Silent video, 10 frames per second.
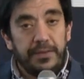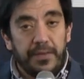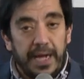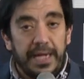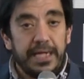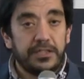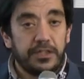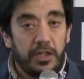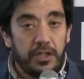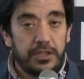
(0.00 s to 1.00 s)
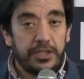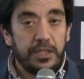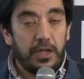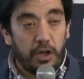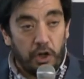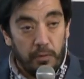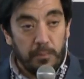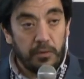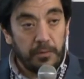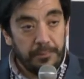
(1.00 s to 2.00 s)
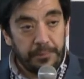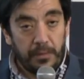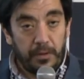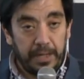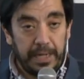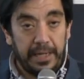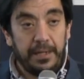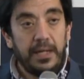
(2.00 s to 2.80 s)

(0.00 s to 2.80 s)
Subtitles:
that is not global. Okay.